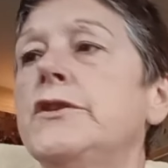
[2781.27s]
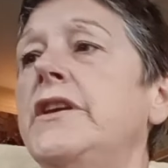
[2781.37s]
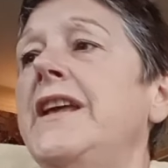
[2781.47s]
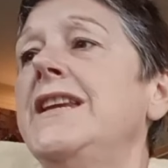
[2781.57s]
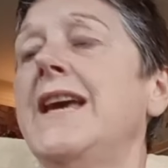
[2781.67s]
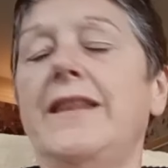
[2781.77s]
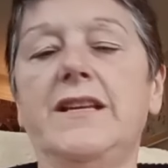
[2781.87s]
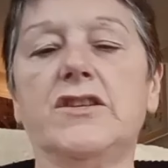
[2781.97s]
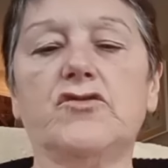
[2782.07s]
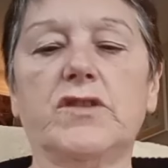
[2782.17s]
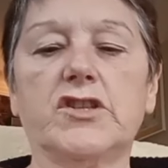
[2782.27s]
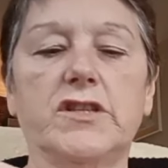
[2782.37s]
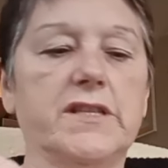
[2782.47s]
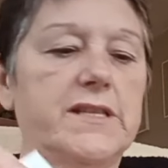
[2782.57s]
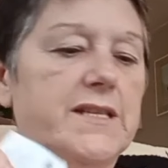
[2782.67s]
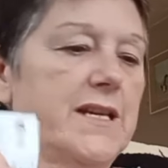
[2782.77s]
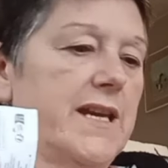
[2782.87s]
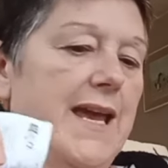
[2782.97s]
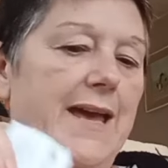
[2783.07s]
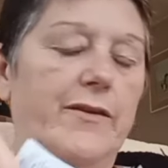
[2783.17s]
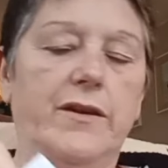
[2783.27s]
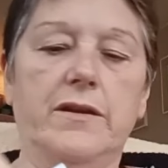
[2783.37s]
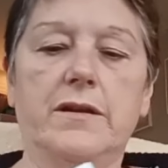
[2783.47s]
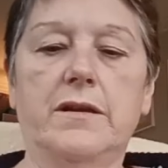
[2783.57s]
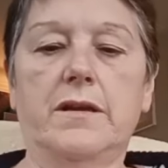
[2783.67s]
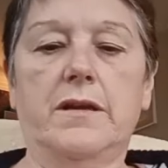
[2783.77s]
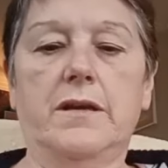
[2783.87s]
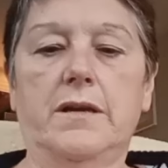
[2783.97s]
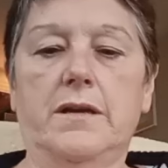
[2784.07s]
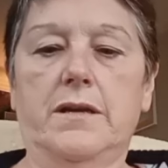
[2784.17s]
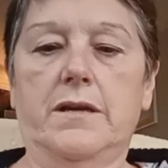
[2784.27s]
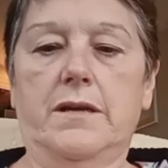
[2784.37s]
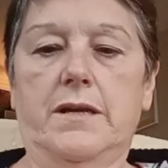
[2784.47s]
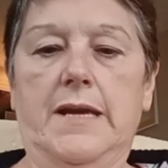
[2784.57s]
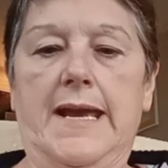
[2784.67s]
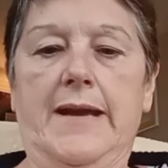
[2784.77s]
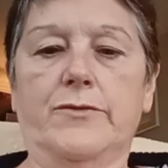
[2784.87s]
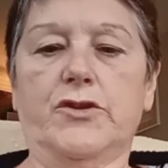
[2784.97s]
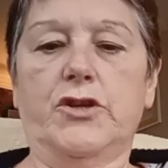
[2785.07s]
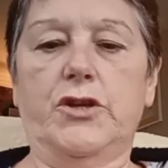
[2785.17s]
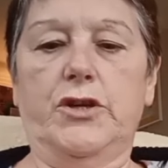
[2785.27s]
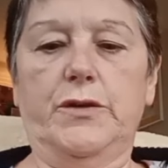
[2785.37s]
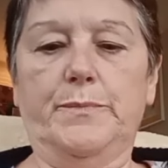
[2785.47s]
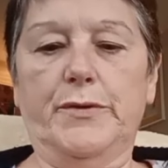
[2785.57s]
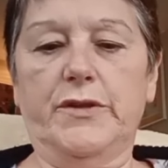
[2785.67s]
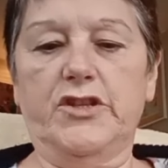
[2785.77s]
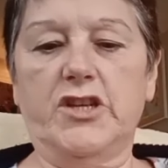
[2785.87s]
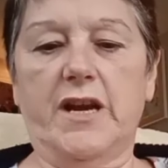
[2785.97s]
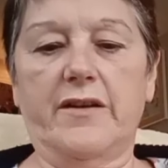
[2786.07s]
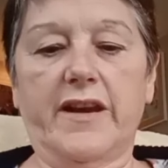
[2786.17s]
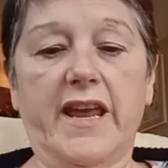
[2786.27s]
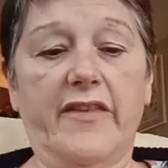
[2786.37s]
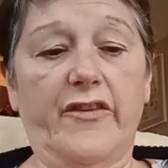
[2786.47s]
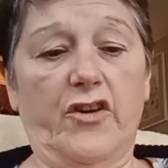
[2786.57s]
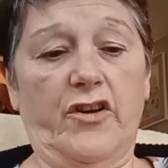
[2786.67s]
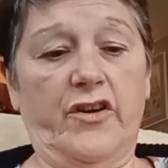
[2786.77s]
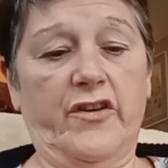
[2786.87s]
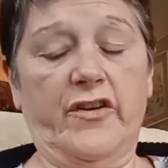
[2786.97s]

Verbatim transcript: So then you get the instructions that tell you how to how to put the chair together.